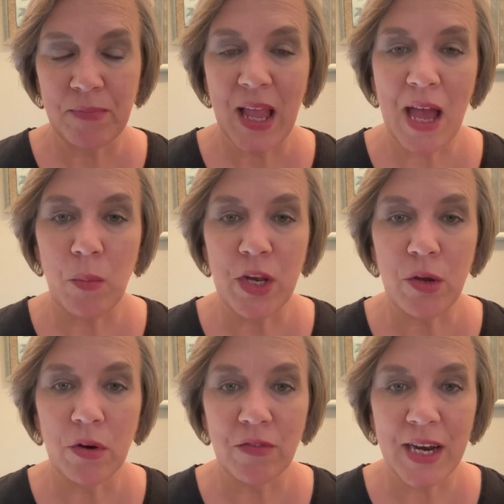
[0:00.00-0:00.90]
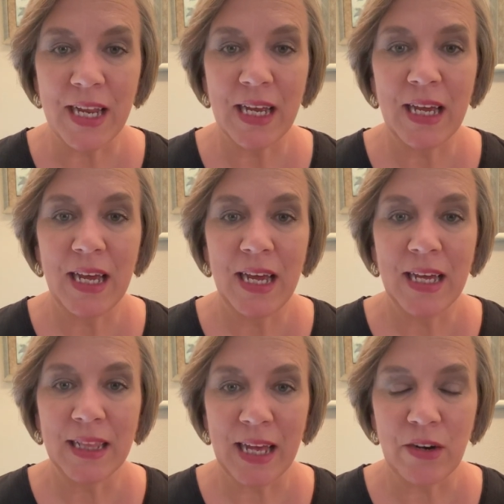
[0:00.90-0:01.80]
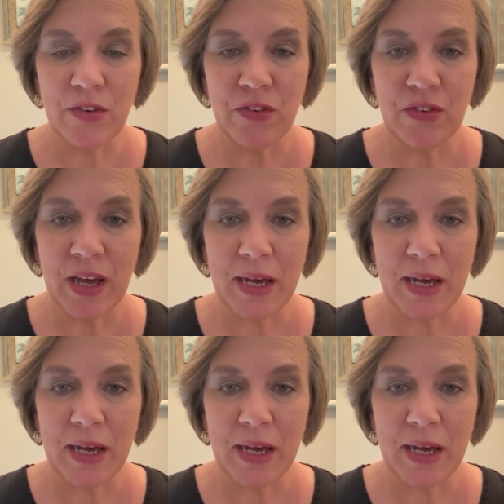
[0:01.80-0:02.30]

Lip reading: and when you are writing letters